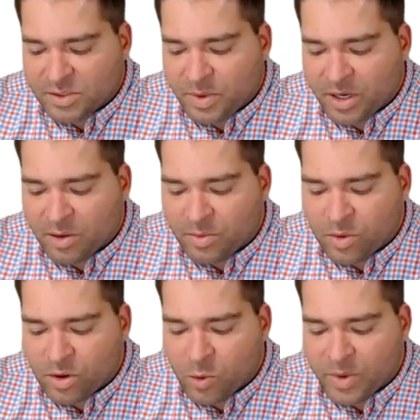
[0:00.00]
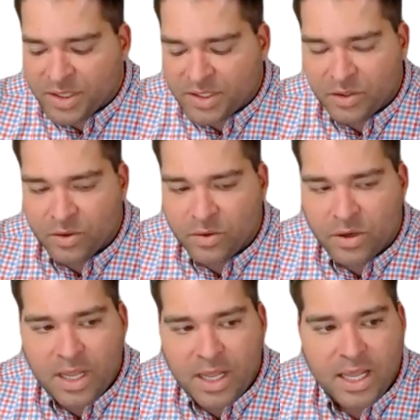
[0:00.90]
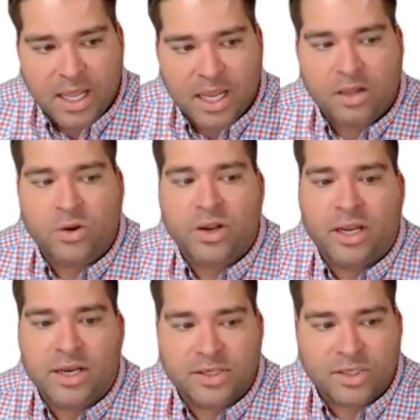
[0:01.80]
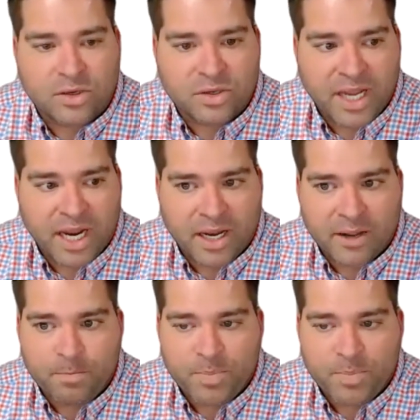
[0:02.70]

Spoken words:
but are more open to including additional data.